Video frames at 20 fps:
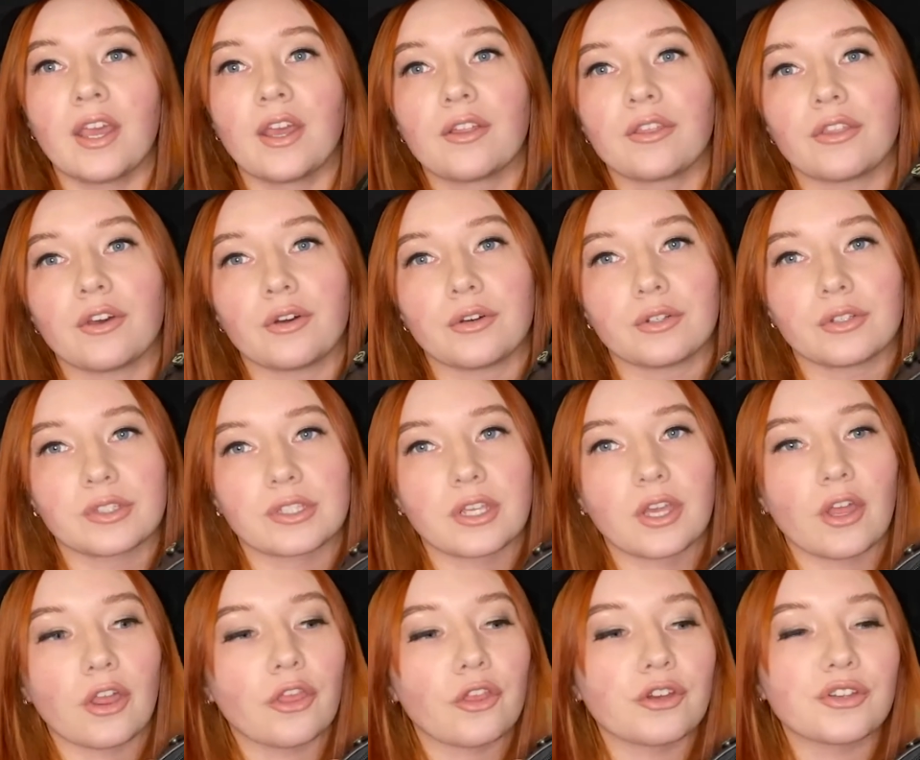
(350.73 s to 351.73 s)
those
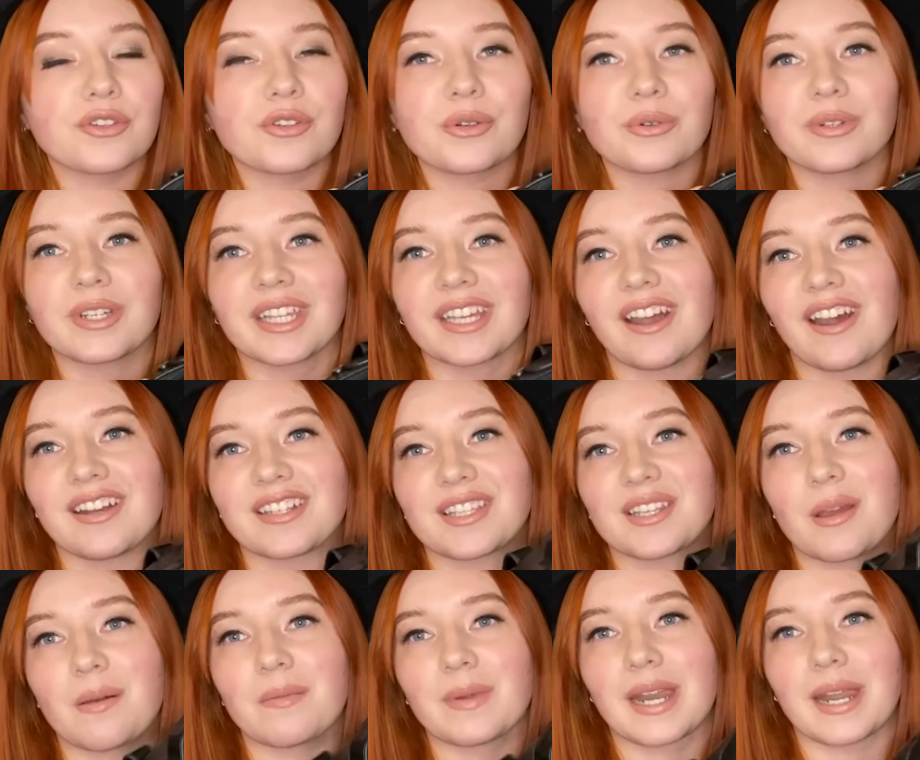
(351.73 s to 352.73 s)
are really
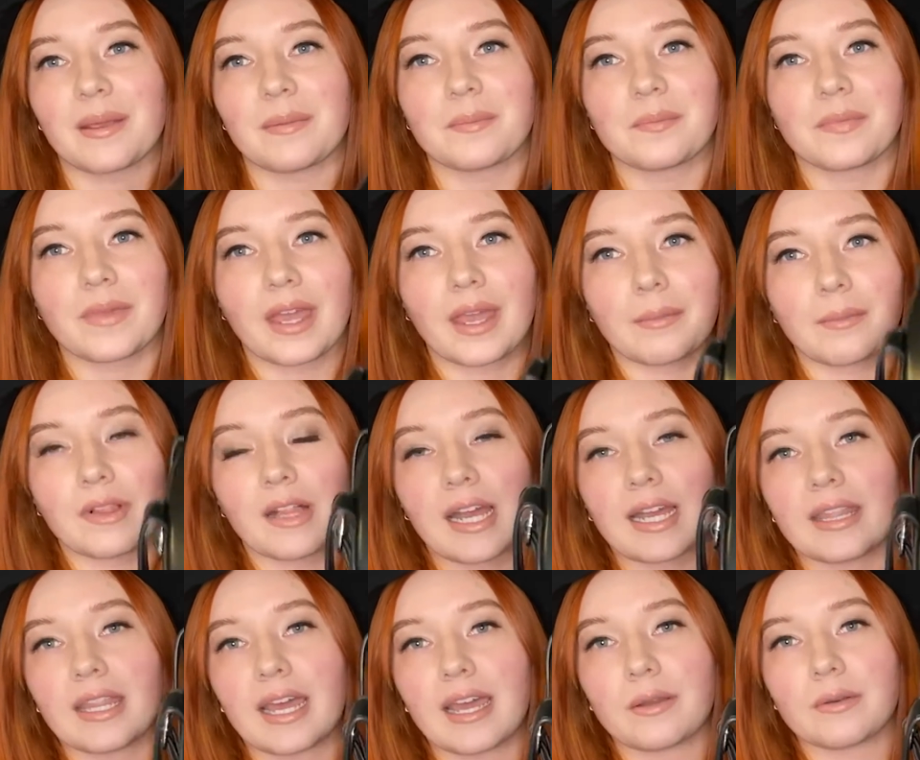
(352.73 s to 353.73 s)
awesome, and I'm glad
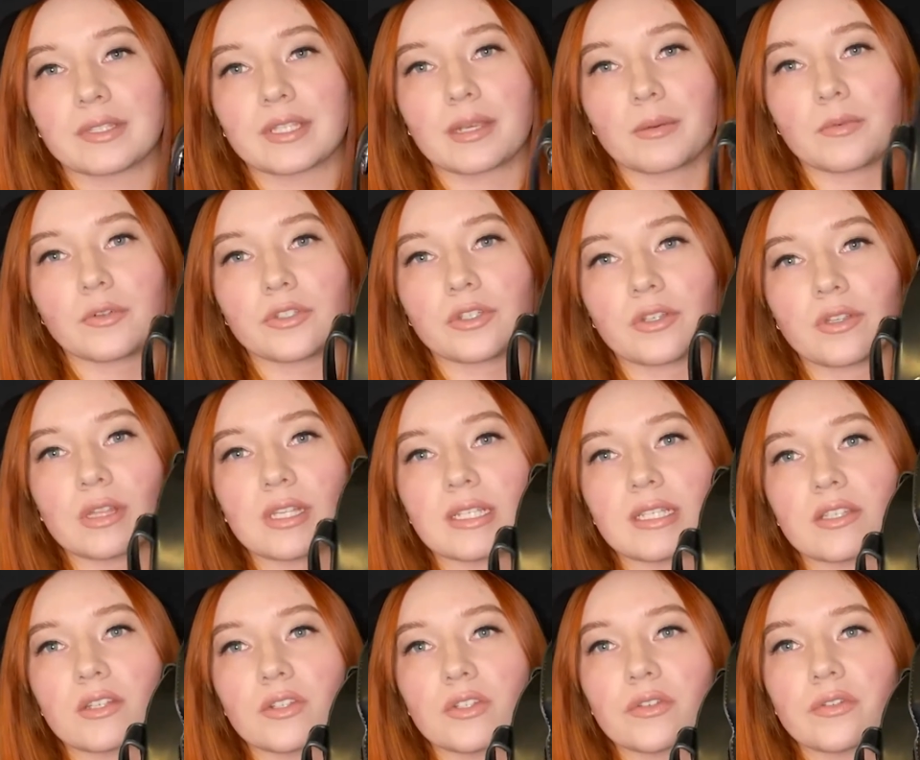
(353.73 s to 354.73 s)
that I was able to list
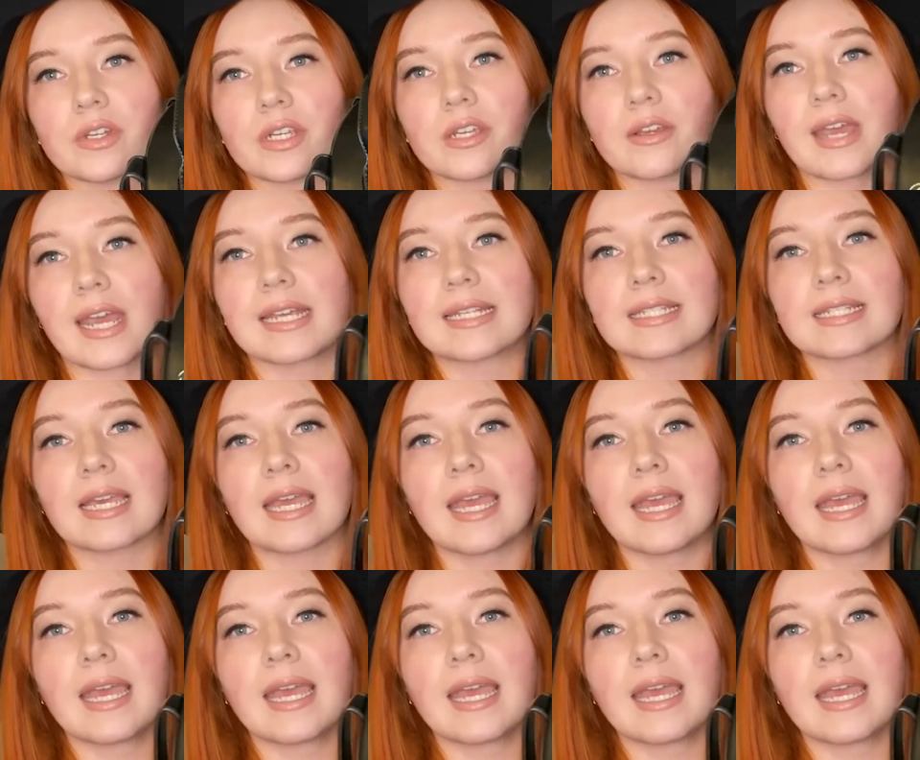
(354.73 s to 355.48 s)
those for you guys.